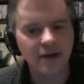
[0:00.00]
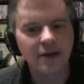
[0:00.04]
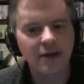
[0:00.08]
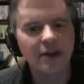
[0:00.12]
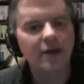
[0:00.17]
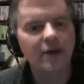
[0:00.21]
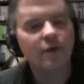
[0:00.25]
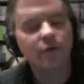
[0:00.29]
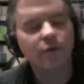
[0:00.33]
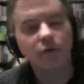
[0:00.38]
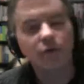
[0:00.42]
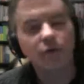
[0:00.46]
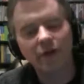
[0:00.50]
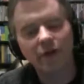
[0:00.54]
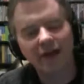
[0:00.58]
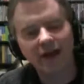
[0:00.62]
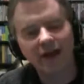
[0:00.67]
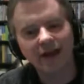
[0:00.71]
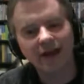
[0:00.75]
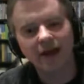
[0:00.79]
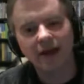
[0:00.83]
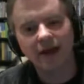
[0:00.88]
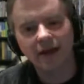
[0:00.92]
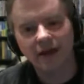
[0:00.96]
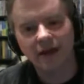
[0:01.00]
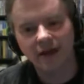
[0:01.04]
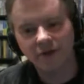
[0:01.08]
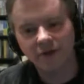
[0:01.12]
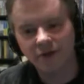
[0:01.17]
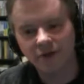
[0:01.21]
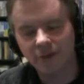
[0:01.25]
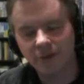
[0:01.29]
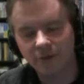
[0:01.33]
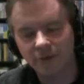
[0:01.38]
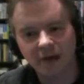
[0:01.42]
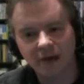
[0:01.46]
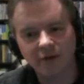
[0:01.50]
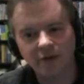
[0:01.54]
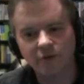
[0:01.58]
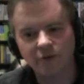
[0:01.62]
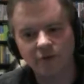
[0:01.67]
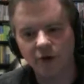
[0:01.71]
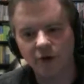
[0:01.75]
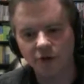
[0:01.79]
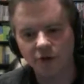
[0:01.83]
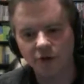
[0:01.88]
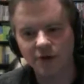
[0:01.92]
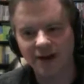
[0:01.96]
we're relying on concepts like
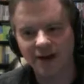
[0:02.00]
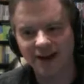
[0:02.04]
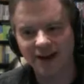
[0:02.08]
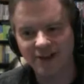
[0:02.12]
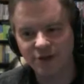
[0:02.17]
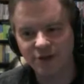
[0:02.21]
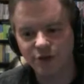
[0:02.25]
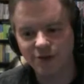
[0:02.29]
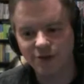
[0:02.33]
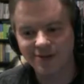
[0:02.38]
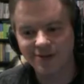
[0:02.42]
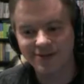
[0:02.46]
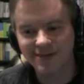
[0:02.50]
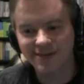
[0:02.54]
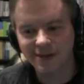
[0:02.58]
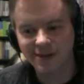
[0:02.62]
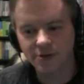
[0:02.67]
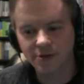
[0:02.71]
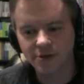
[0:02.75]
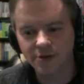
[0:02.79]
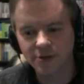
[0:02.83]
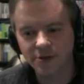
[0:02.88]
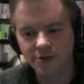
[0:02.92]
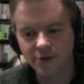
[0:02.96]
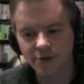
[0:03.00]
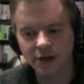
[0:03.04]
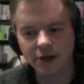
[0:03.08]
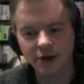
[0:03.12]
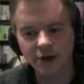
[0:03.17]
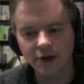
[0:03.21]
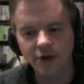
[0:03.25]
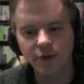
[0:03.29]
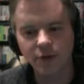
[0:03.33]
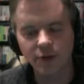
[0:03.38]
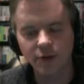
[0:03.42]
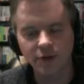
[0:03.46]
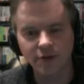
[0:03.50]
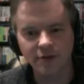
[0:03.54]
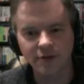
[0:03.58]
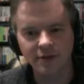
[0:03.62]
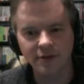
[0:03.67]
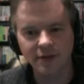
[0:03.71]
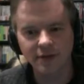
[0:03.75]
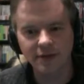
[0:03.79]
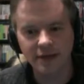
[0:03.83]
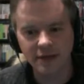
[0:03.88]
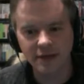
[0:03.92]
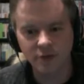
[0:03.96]
false consciousness, right? In other words,
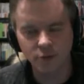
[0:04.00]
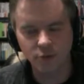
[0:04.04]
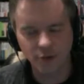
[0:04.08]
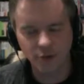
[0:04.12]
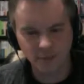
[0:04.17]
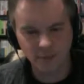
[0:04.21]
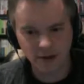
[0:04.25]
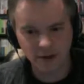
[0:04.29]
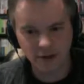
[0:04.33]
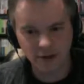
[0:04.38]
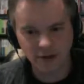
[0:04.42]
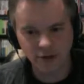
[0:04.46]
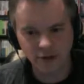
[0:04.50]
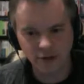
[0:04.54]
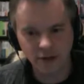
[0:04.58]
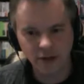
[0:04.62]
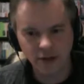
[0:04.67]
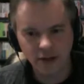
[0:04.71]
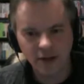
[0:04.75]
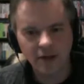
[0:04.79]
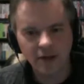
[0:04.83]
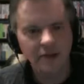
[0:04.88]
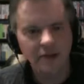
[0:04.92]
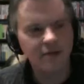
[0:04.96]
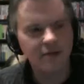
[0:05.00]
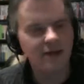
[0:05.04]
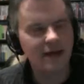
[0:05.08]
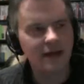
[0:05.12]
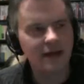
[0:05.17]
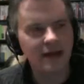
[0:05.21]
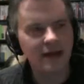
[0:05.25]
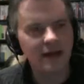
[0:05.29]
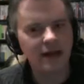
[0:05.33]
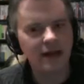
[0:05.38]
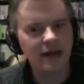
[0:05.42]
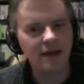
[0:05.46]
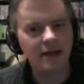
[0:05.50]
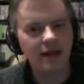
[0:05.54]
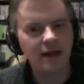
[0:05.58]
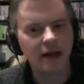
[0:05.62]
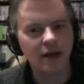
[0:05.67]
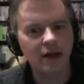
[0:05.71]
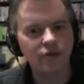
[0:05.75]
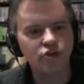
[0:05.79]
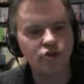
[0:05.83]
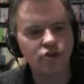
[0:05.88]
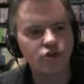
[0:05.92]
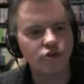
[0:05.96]
that these women that
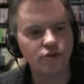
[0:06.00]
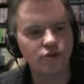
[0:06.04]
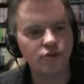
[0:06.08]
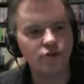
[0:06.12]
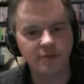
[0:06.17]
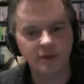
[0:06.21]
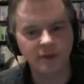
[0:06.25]
choose these